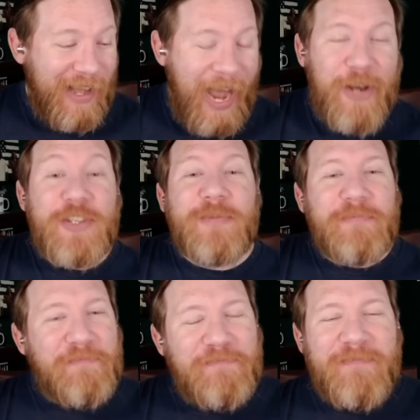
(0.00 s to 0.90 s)
I just
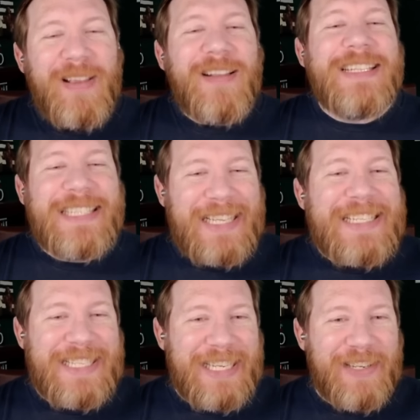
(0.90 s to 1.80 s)

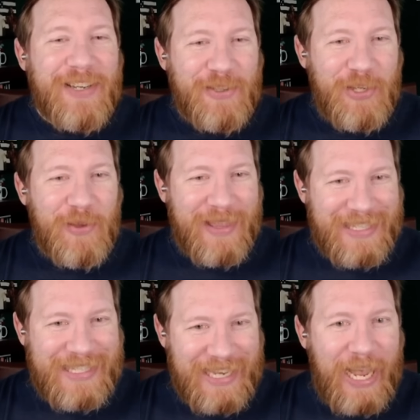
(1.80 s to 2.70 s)
listened to the
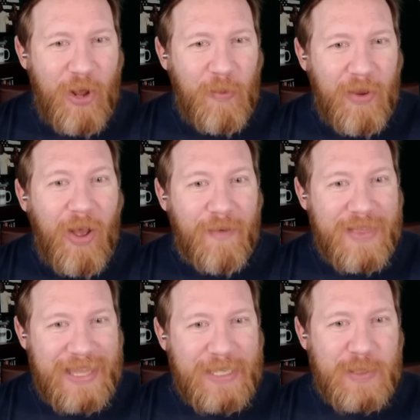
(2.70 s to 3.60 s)
sound of
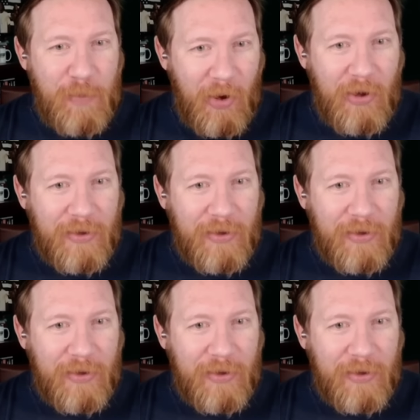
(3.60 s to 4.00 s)
this ball.